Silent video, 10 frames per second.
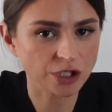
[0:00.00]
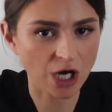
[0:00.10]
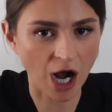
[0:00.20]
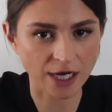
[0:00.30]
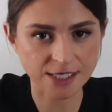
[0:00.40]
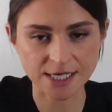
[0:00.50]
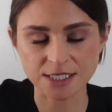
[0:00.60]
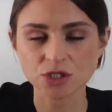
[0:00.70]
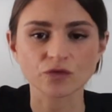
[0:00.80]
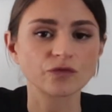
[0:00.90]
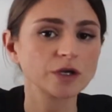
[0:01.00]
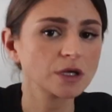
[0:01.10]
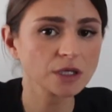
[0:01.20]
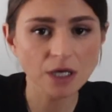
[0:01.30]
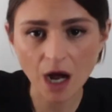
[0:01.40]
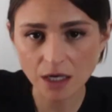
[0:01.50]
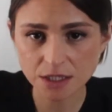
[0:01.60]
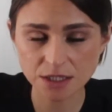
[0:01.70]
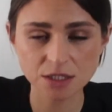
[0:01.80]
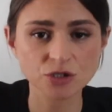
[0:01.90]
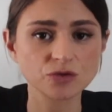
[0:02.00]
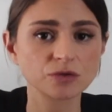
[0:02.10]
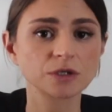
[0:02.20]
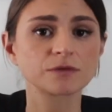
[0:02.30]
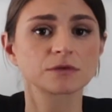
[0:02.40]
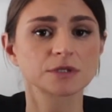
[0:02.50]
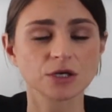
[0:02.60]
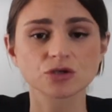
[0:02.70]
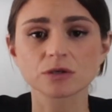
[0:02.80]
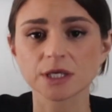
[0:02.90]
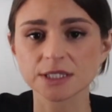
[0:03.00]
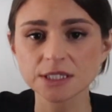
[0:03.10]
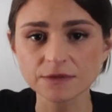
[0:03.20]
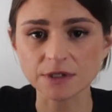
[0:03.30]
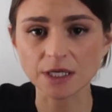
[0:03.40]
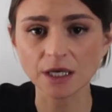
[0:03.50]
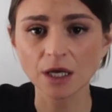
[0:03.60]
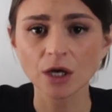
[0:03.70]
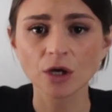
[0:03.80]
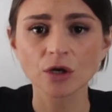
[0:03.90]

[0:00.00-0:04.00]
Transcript: incontinence or fecal incontinence during sexual activity,